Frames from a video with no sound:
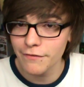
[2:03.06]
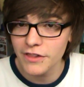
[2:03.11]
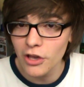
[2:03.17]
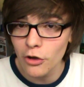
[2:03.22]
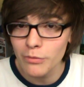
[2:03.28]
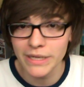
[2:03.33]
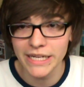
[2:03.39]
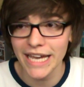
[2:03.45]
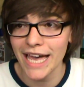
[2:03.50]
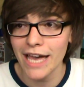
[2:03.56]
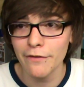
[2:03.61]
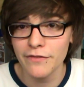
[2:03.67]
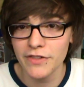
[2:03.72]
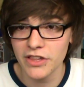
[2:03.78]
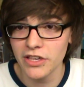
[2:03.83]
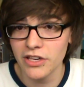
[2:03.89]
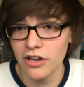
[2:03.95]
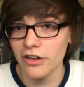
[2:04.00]
So many
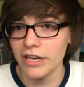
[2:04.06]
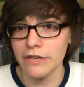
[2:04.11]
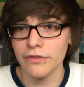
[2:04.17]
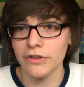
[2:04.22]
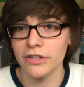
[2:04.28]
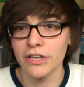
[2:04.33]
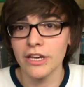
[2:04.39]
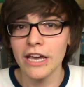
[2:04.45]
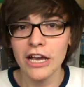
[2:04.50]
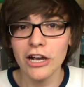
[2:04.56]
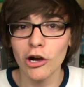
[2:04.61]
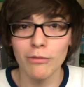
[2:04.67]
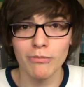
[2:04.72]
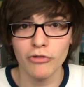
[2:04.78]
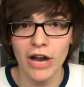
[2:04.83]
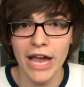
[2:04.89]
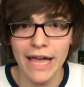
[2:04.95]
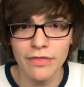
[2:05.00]
Fs, you can't even
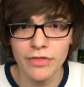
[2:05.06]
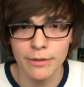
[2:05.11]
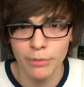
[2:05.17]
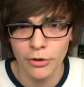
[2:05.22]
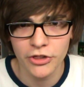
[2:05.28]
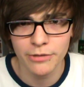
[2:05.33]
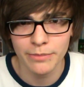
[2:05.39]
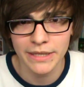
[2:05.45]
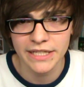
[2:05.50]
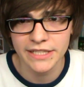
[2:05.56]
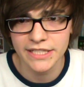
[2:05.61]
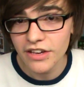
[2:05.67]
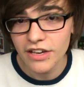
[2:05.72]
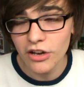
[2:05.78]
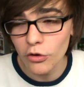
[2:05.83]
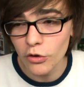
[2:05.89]
comprehend the possibilities.